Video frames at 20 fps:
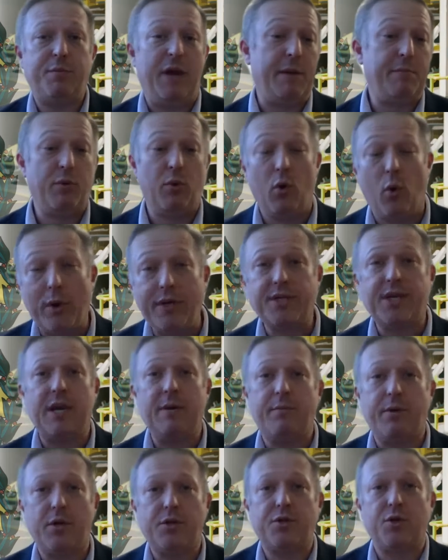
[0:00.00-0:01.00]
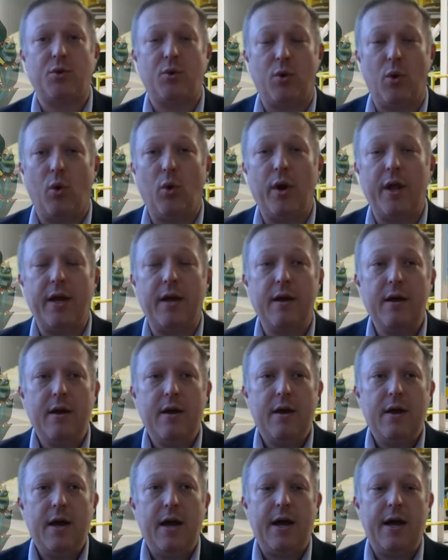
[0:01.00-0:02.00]
People always keep calling,
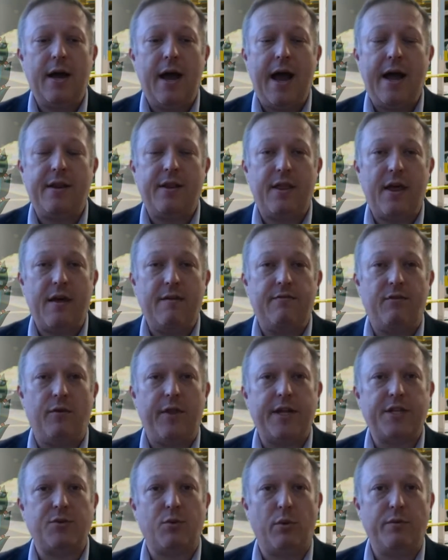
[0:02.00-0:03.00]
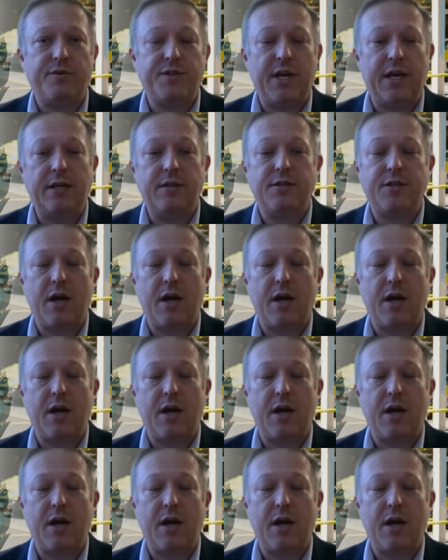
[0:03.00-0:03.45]
and therefore that's what we've seen.